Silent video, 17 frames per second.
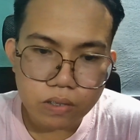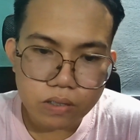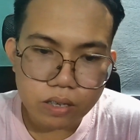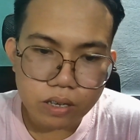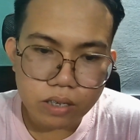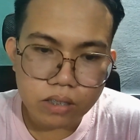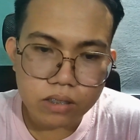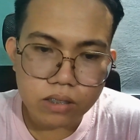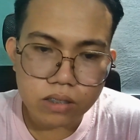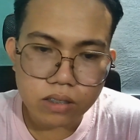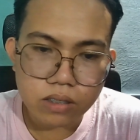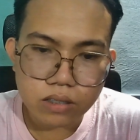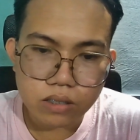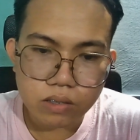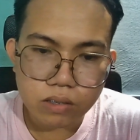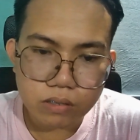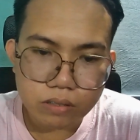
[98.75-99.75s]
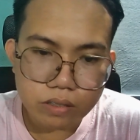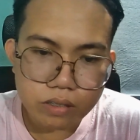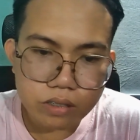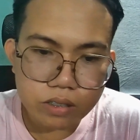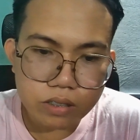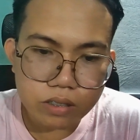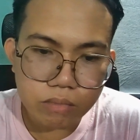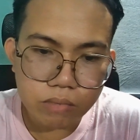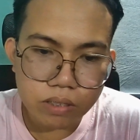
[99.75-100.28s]
context,
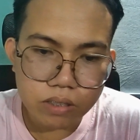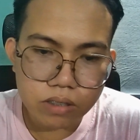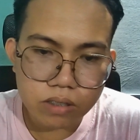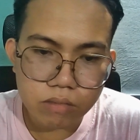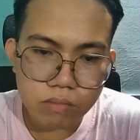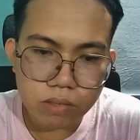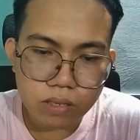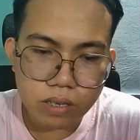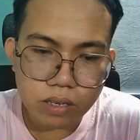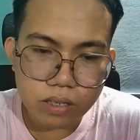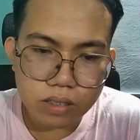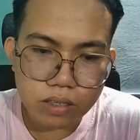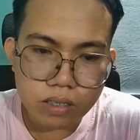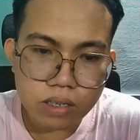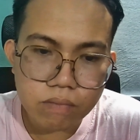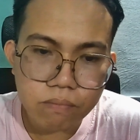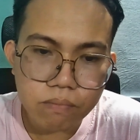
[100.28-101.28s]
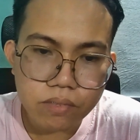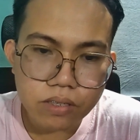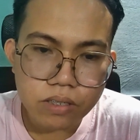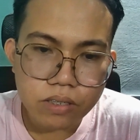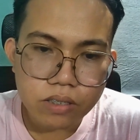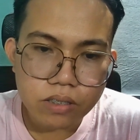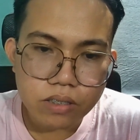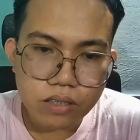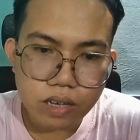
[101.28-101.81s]
categories, semantic similarity.
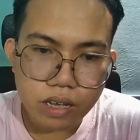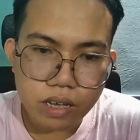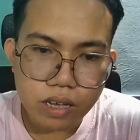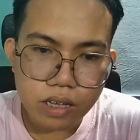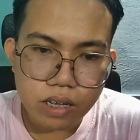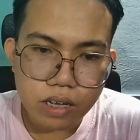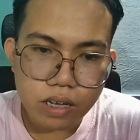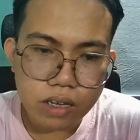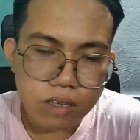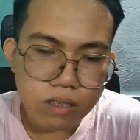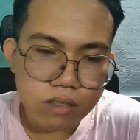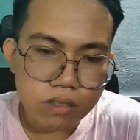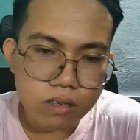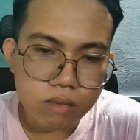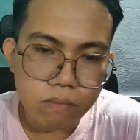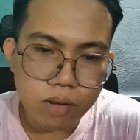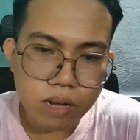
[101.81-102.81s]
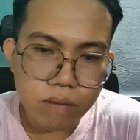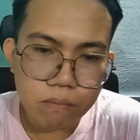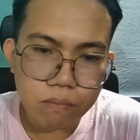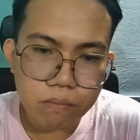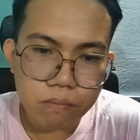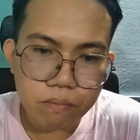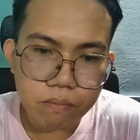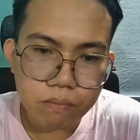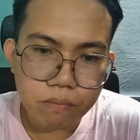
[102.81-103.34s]
The
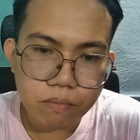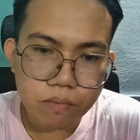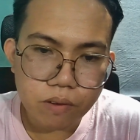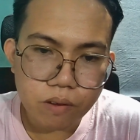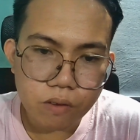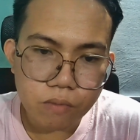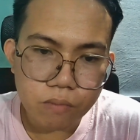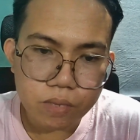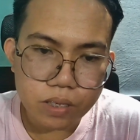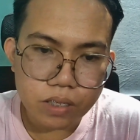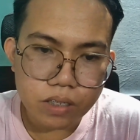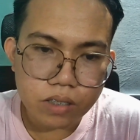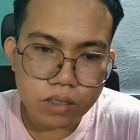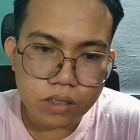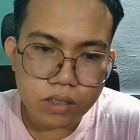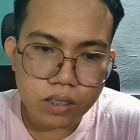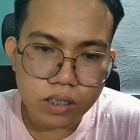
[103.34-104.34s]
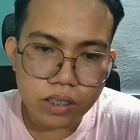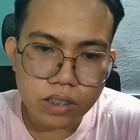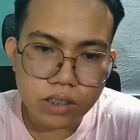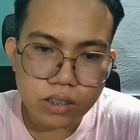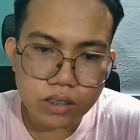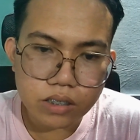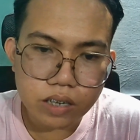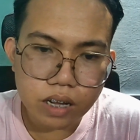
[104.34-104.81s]
map of meaning. The